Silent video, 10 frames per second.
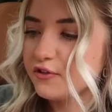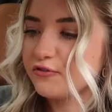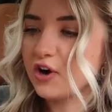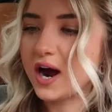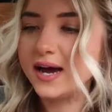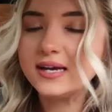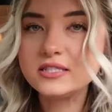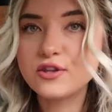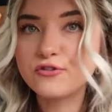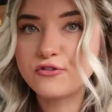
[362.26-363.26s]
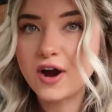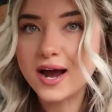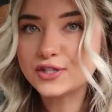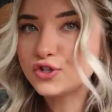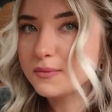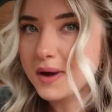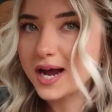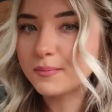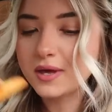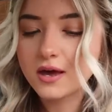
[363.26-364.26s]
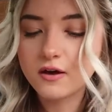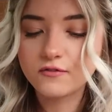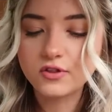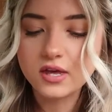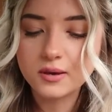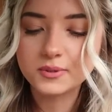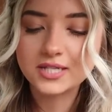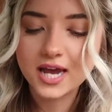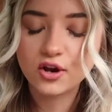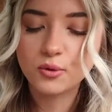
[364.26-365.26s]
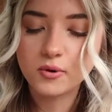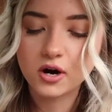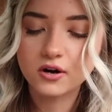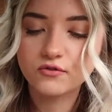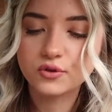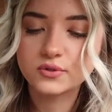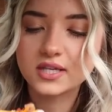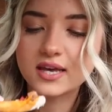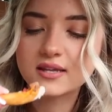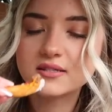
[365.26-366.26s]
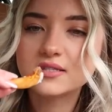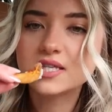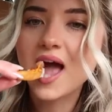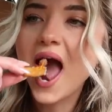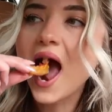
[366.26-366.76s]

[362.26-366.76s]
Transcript: the fries, the fries remind me of the potato part of those skins.